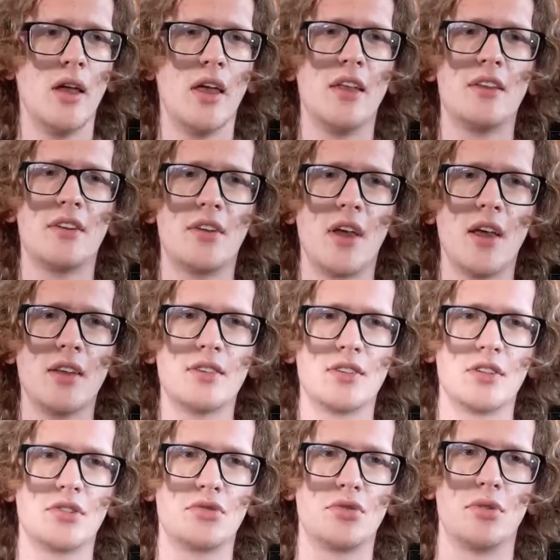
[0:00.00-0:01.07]
In today's
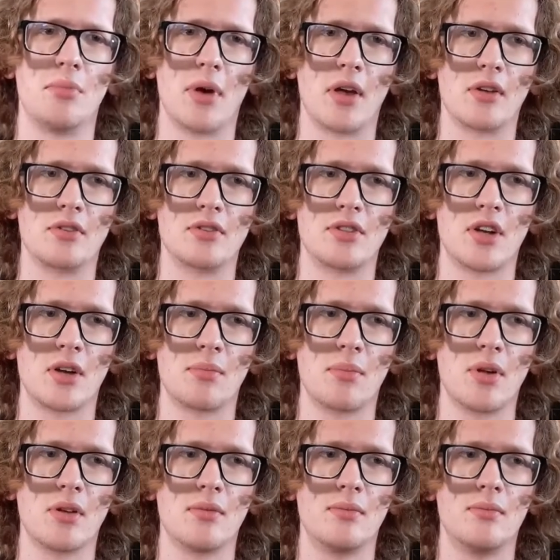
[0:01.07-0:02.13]
History Maker
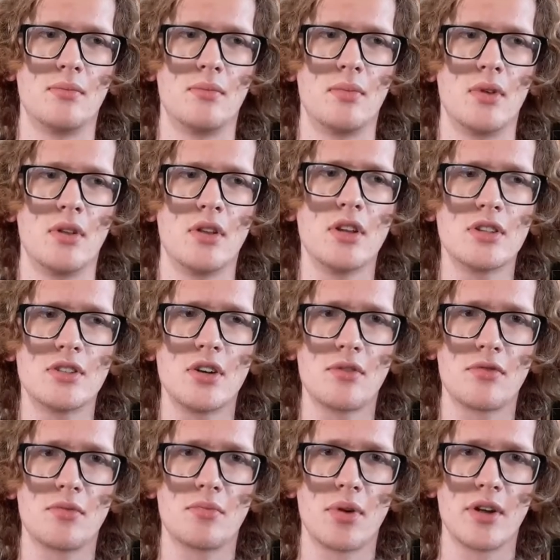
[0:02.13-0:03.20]
segment, let's hear
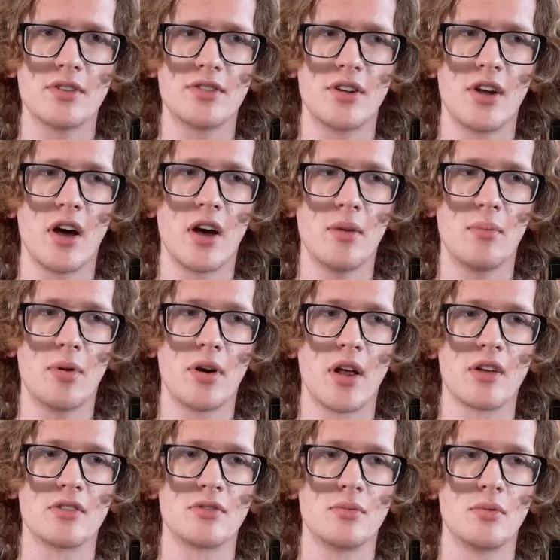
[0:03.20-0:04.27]
from President
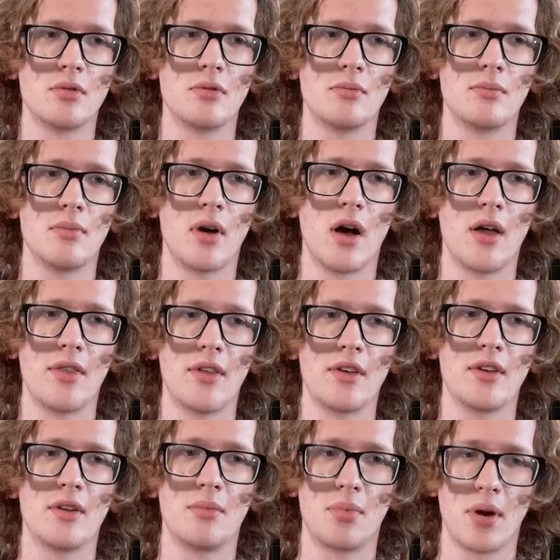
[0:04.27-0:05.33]
Unpronounceable on the
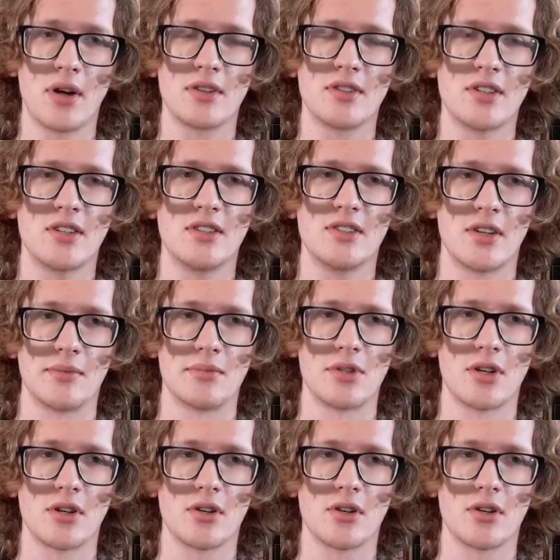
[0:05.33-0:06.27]
depressing subject.